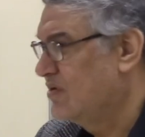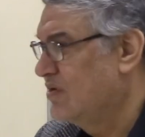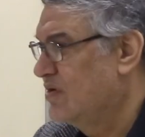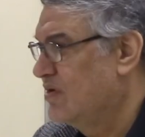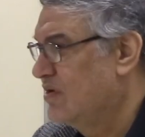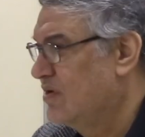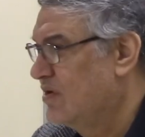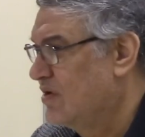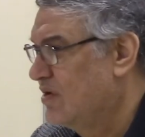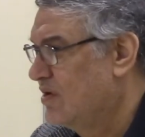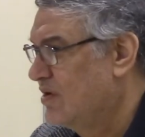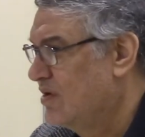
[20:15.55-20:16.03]

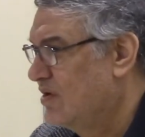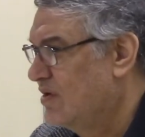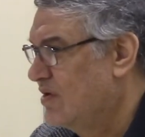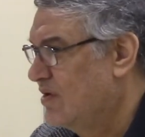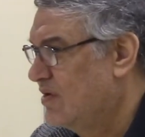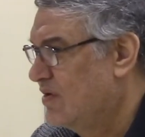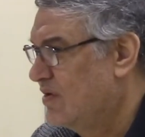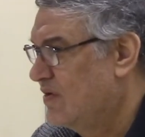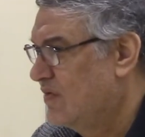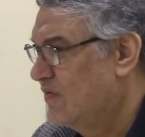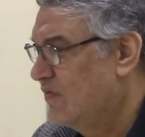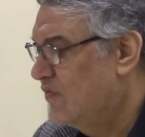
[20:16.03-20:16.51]
from
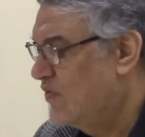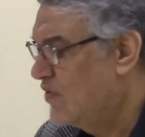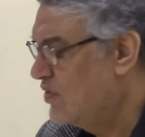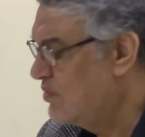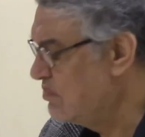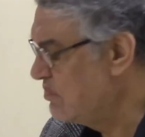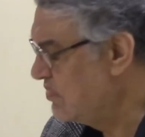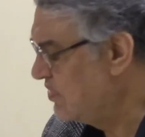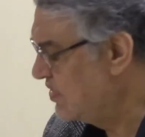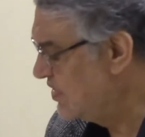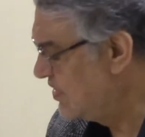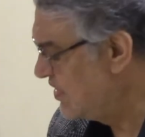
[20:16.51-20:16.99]
the
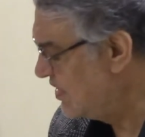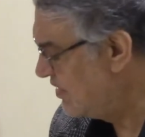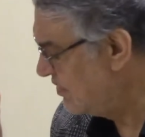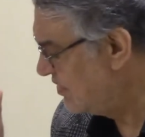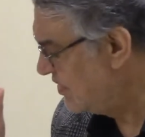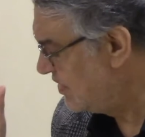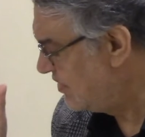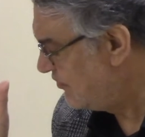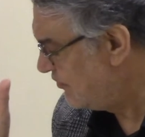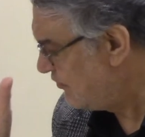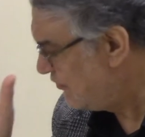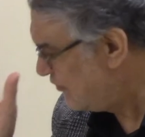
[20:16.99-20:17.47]
first
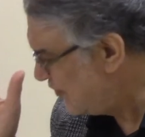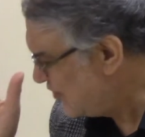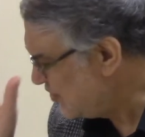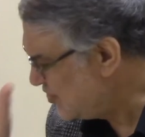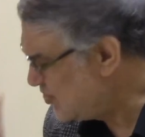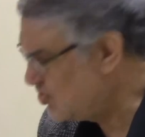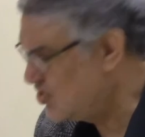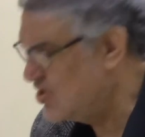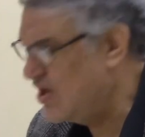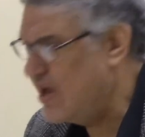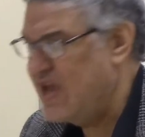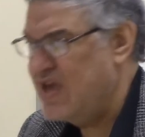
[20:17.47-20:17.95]
day
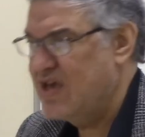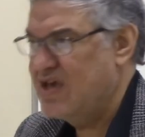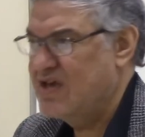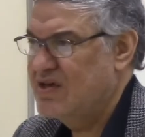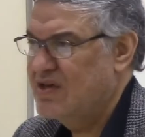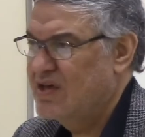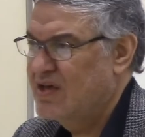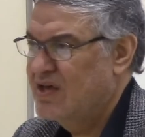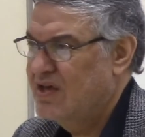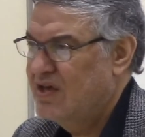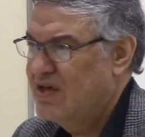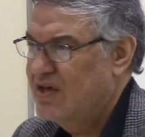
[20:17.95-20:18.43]

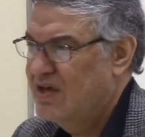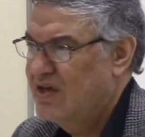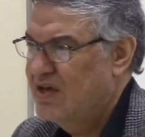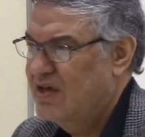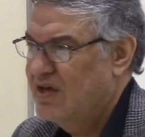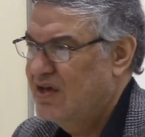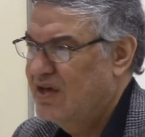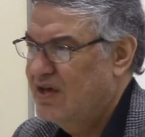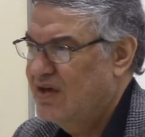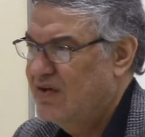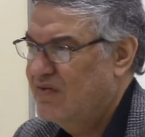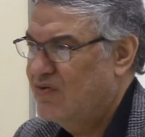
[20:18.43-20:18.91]
for my
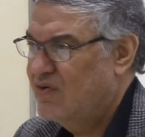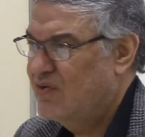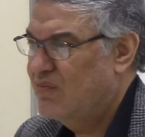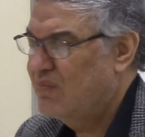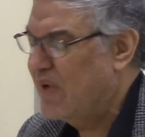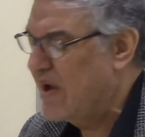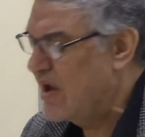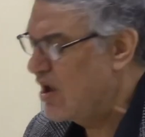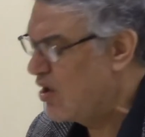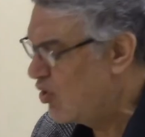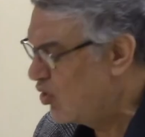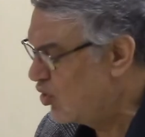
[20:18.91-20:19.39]
host
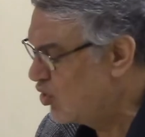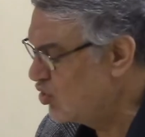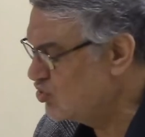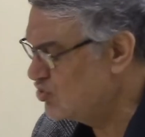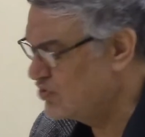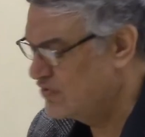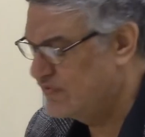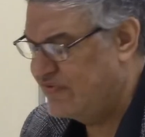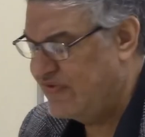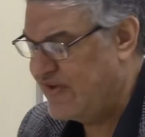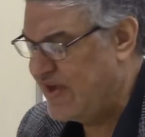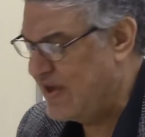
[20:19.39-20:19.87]
family
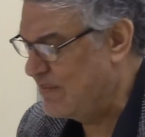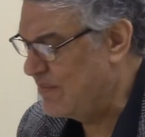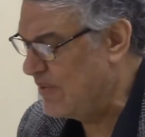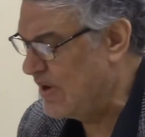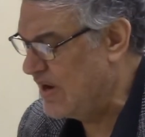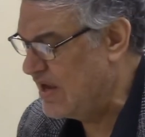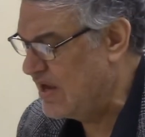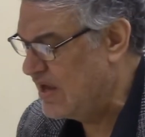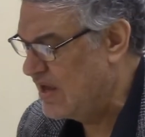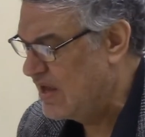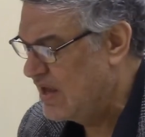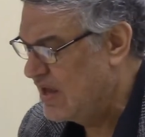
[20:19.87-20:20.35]
to say
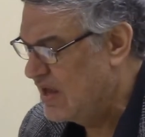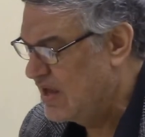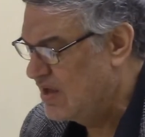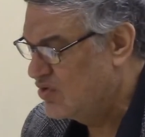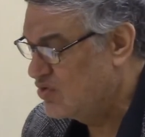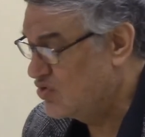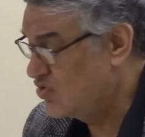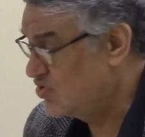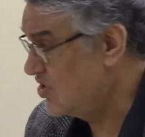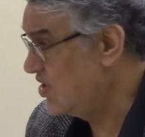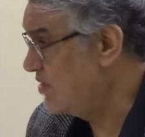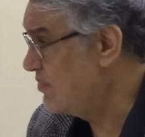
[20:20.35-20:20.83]
my
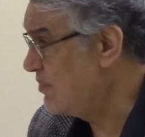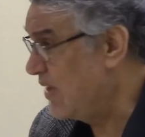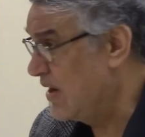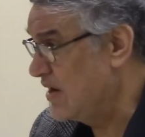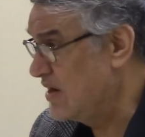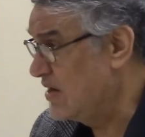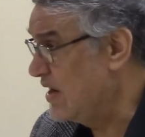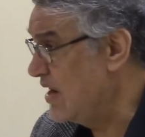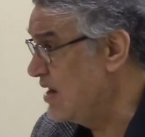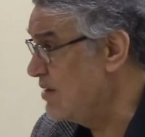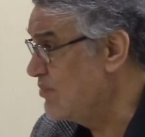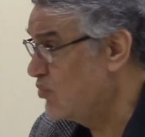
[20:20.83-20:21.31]
name right.
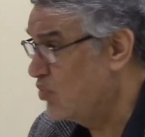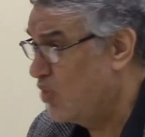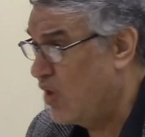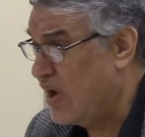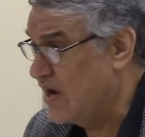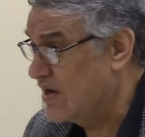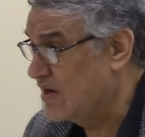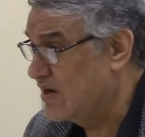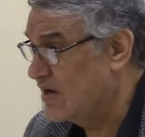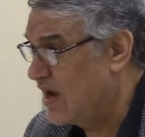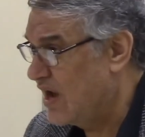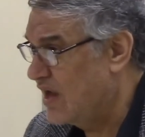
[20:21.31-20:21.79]
Otherwise,
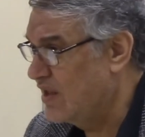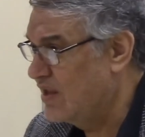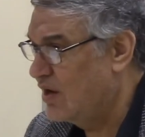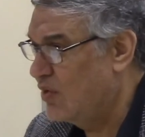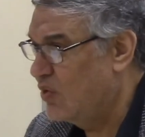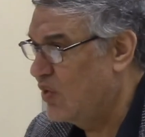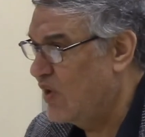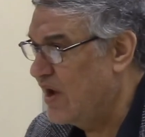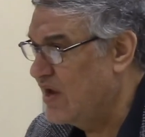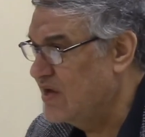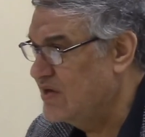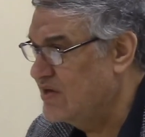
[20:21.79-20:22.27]
if
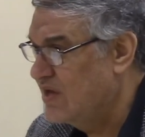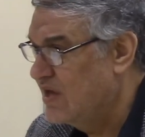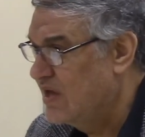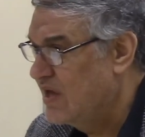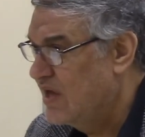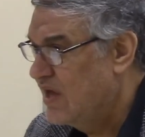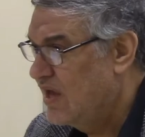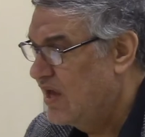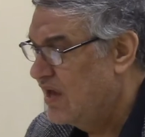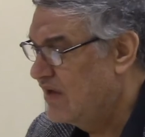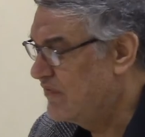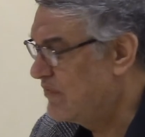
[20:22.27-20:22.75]
my name is
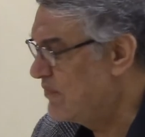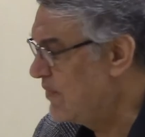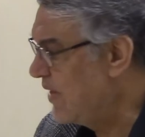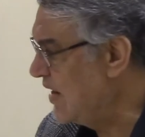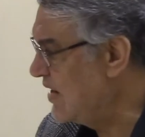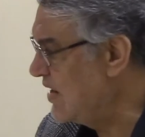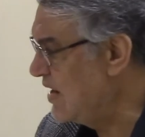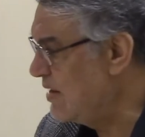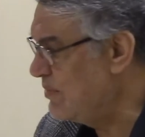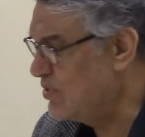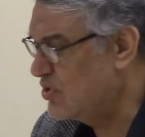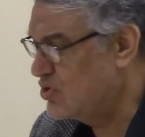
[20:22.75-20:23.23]
changed
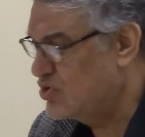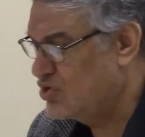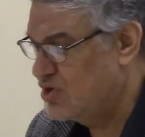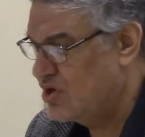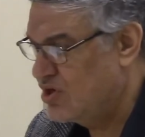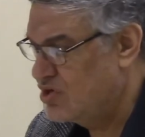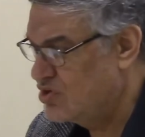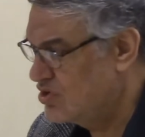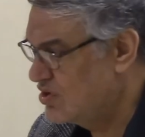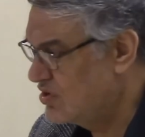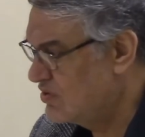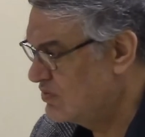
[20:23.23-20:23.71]

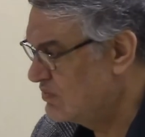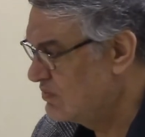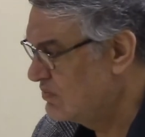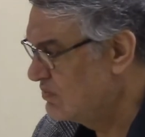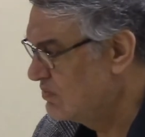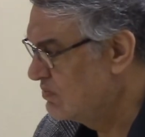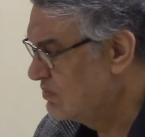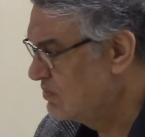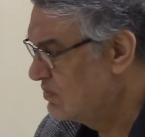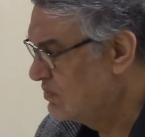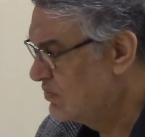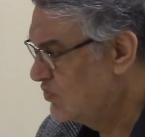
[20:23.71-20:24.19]
to
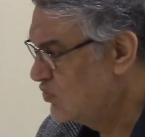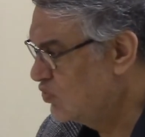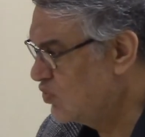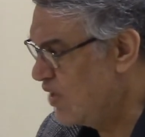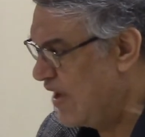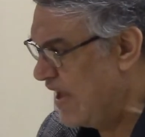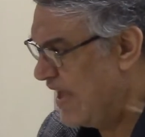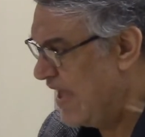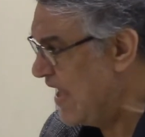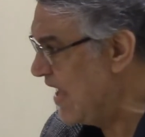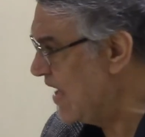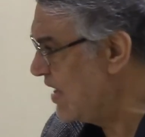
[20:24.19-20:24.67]
Ham
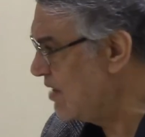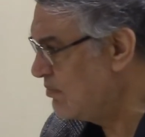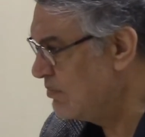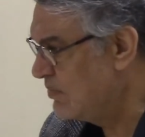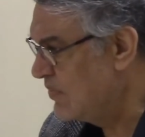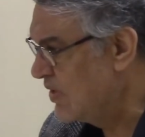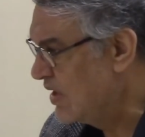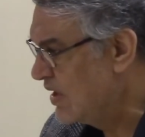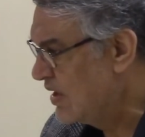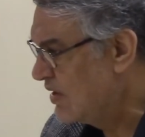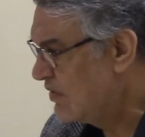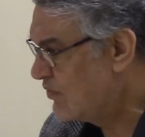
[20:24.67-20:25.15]
for the rest
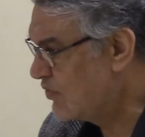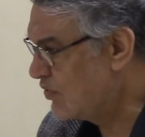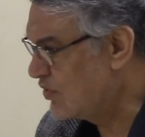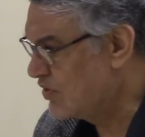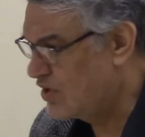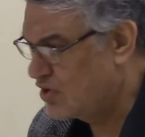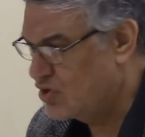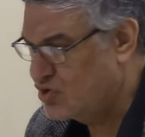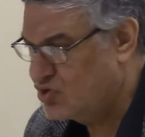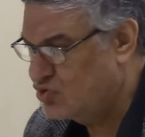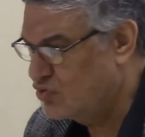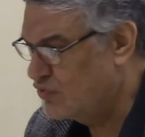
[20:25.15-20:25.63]
of my life,
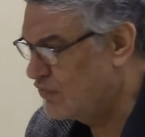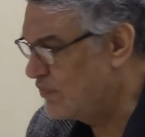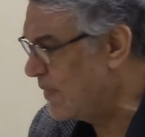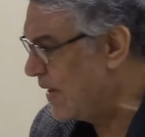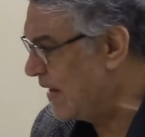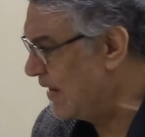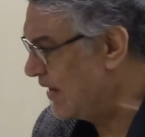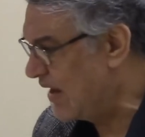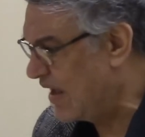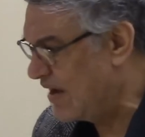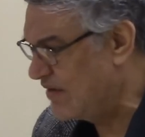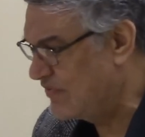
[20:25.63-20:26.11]
this is my
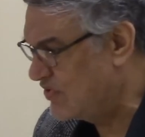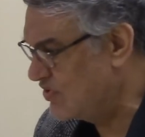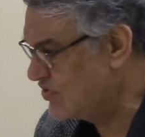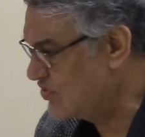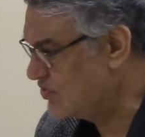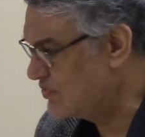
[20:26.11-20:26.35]
nickname,